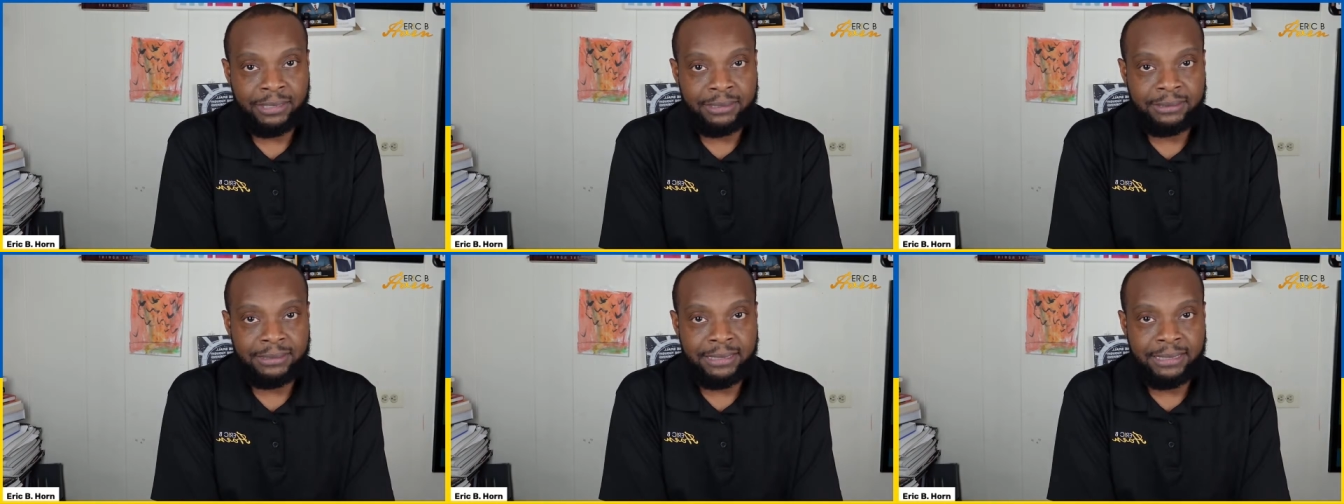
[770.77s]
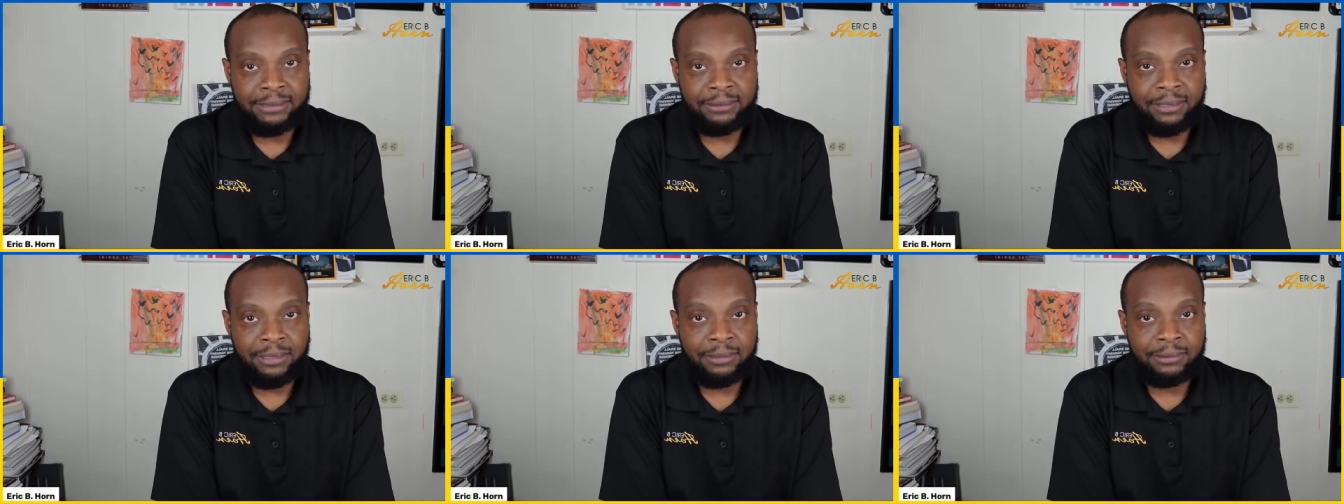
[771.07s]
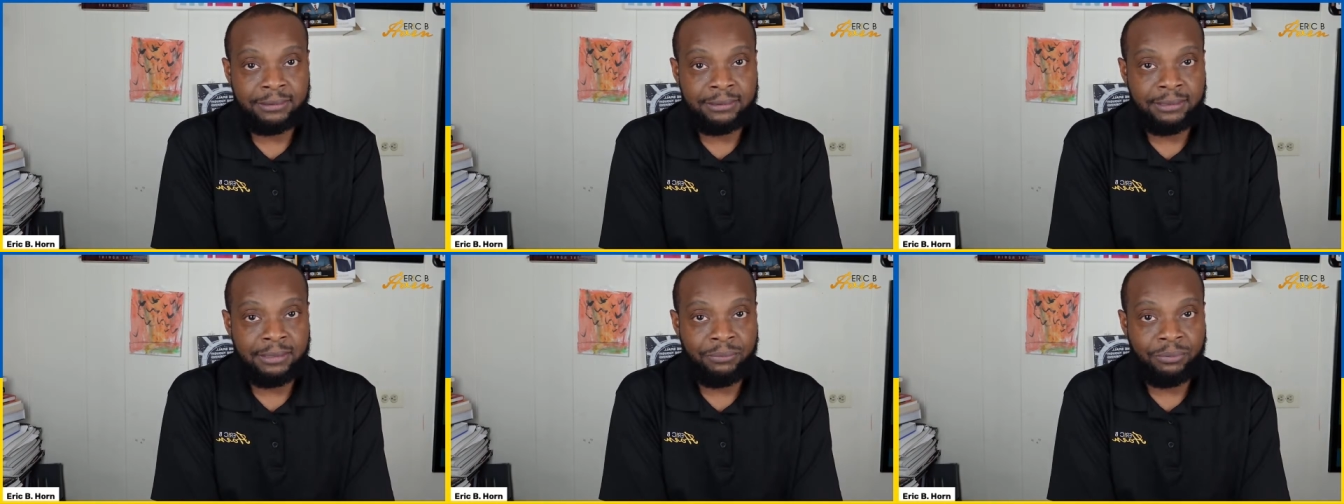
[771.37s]
Because these
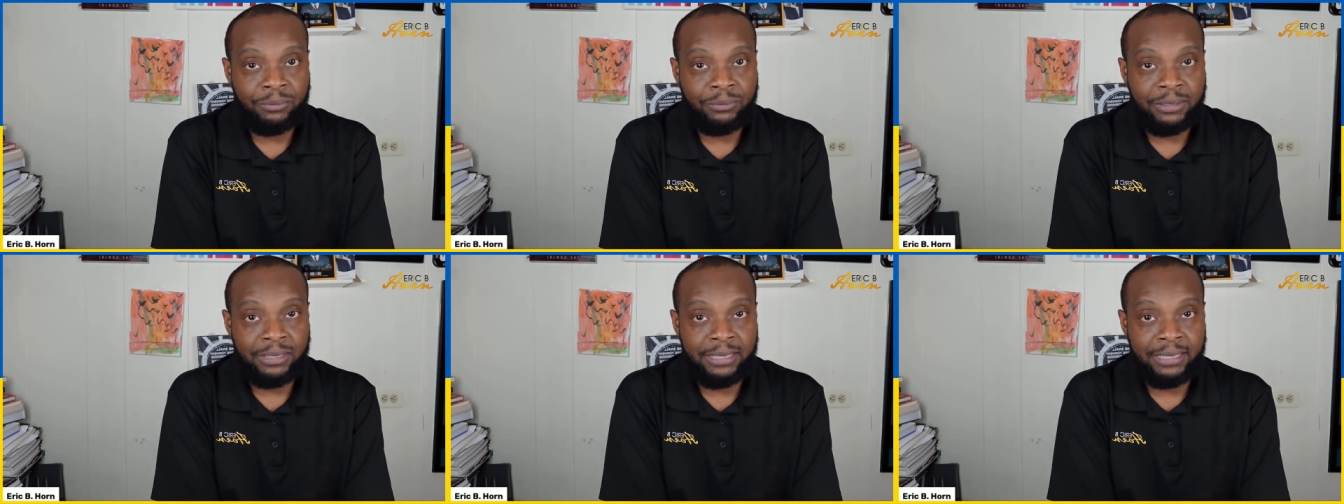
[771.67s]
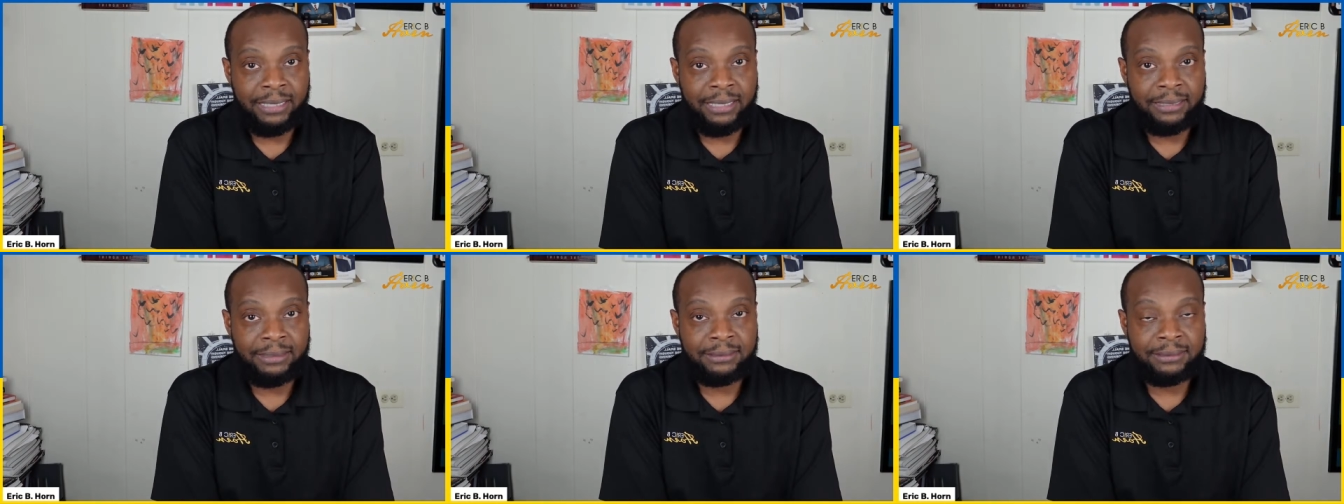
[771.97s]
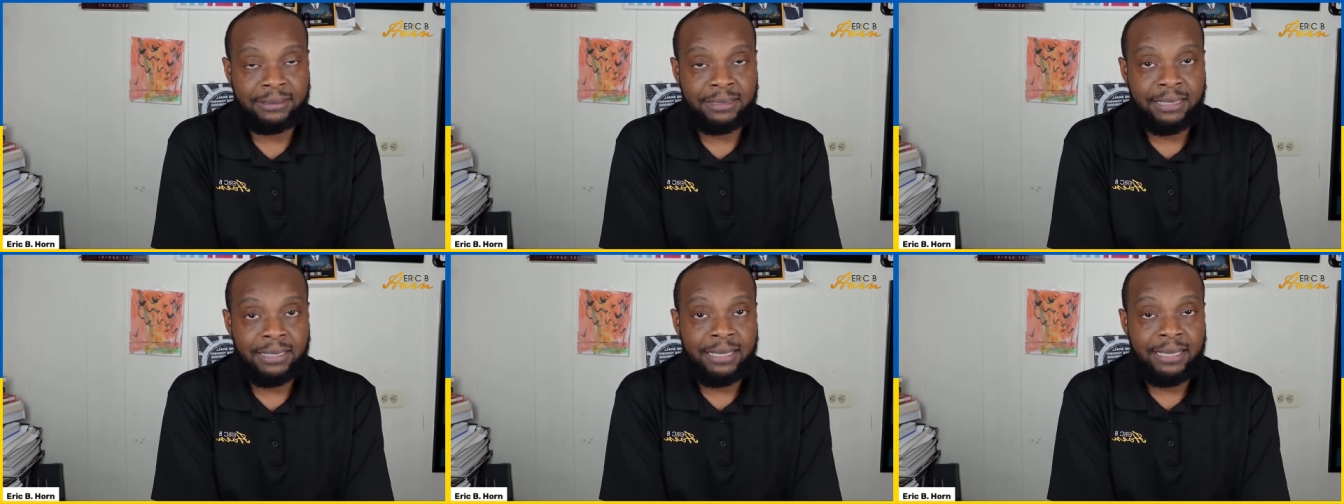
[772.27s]
are the simple
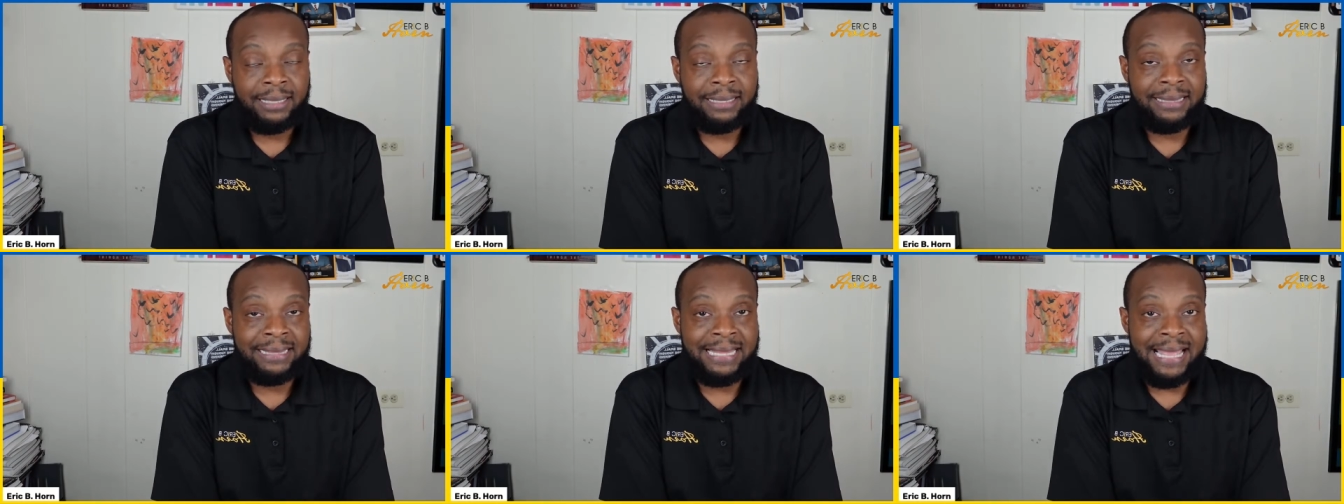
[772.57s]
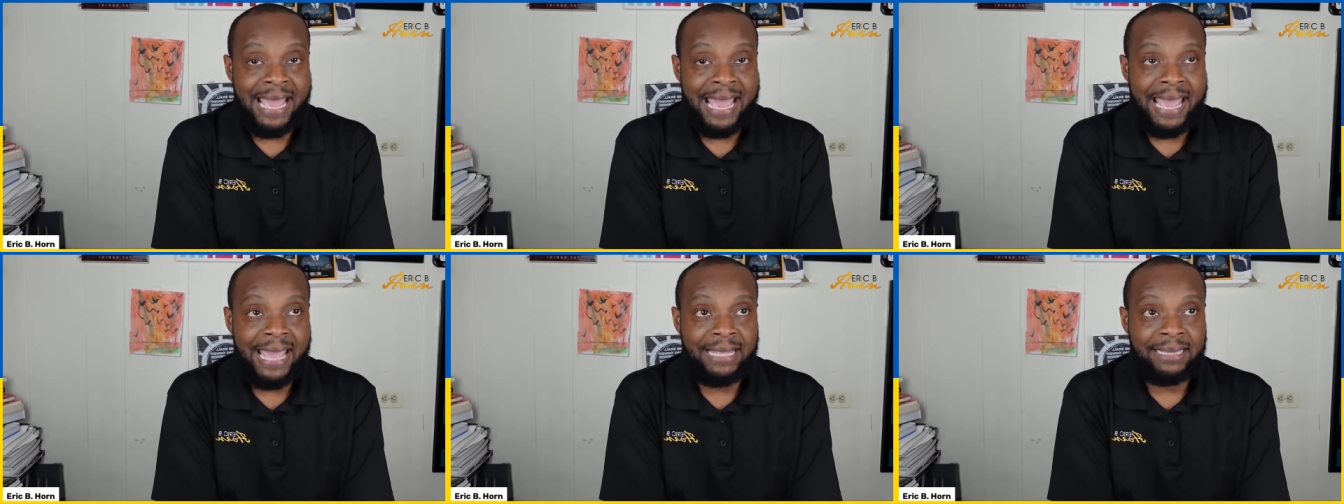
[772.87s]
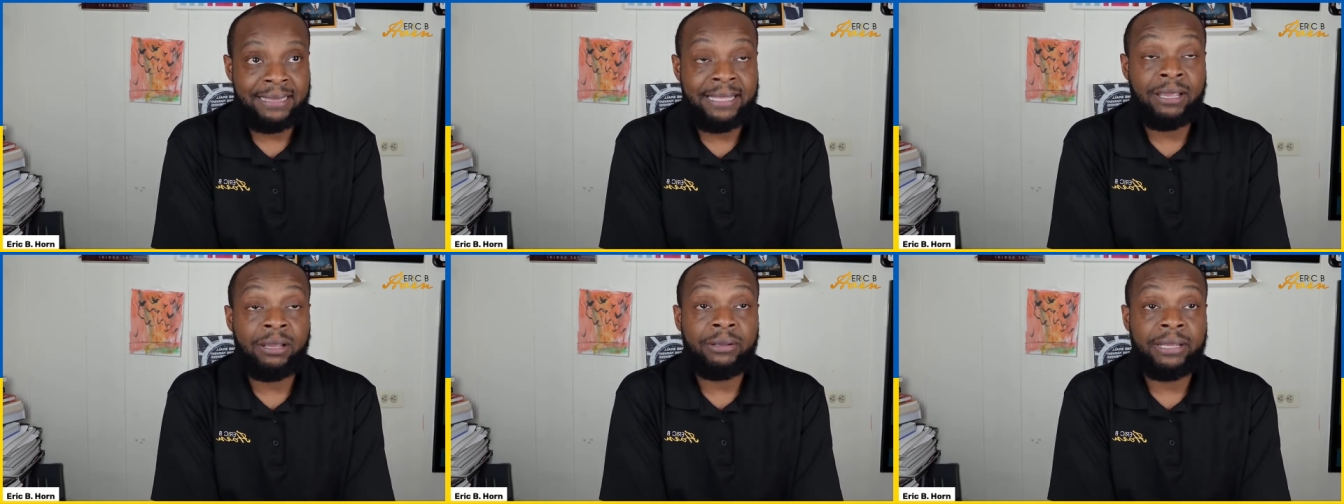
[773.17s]
things
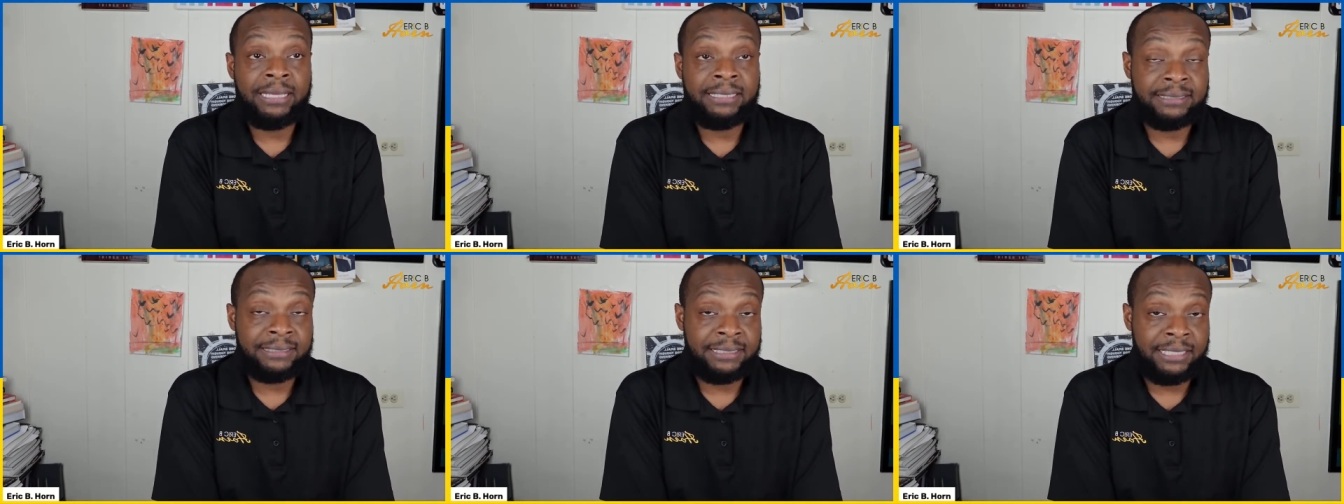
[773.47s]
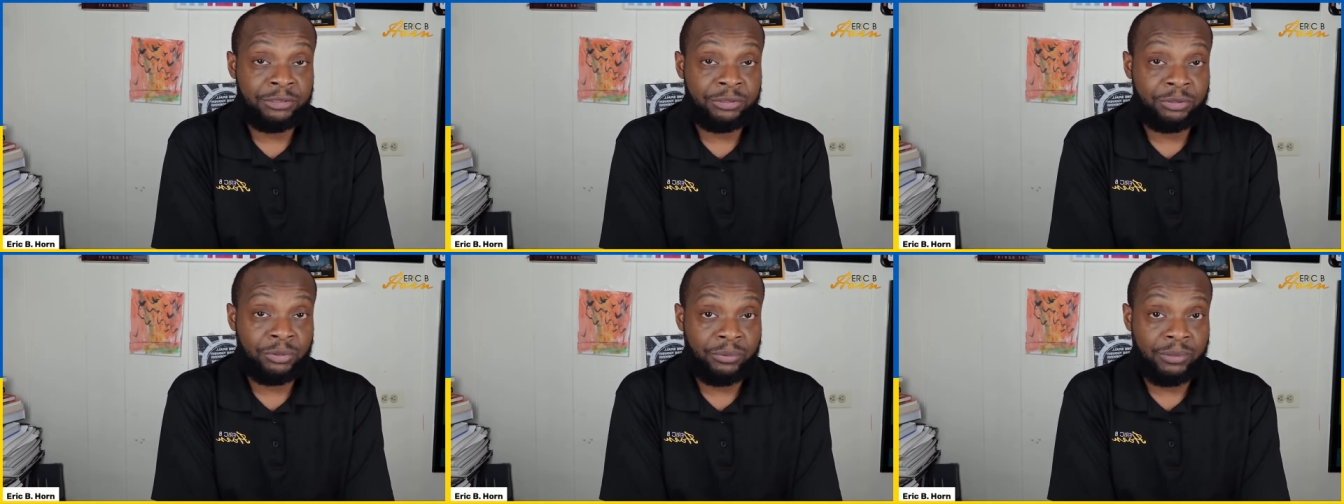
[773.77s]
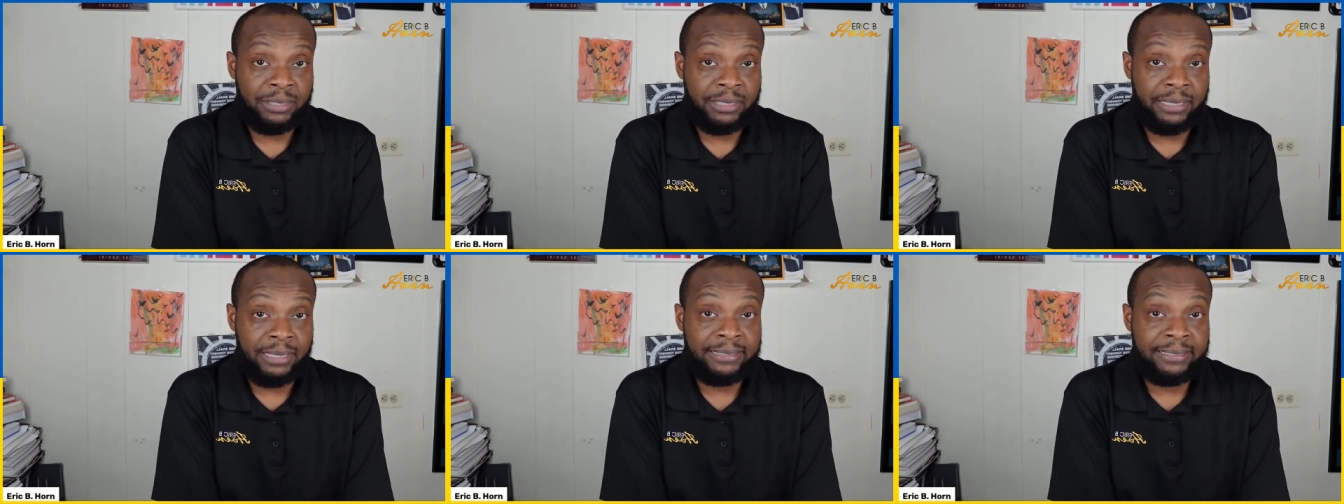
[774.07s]
that they're
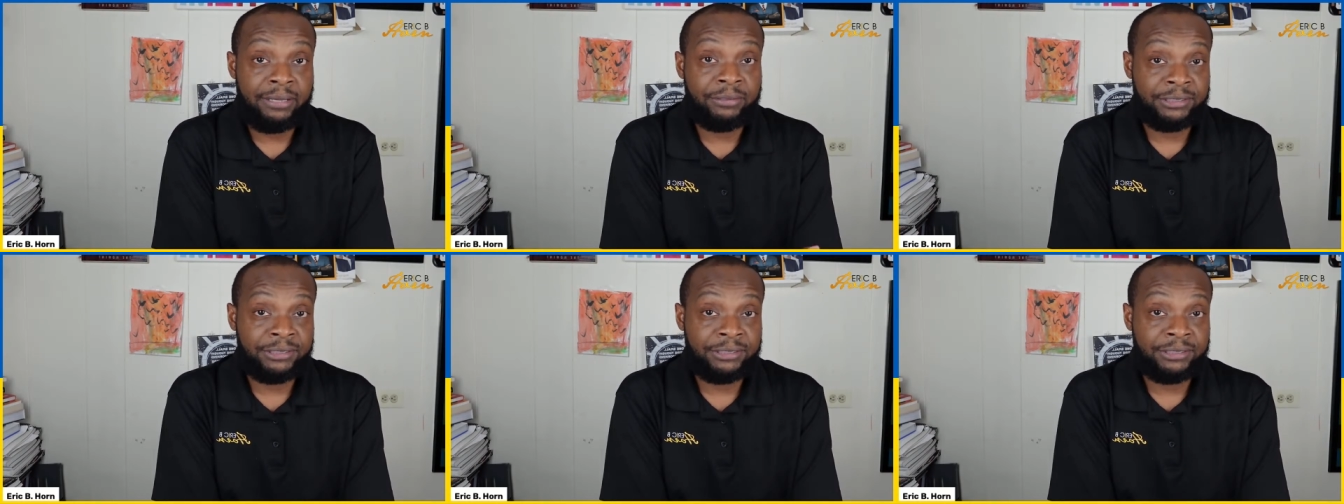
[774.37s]
essential things.